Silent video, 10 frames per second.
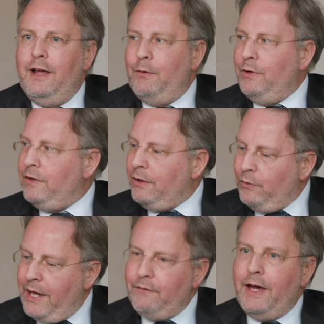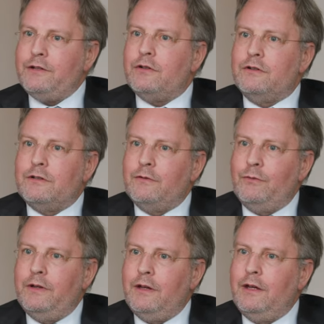We think we have answers.
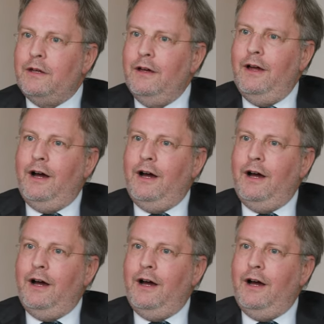We think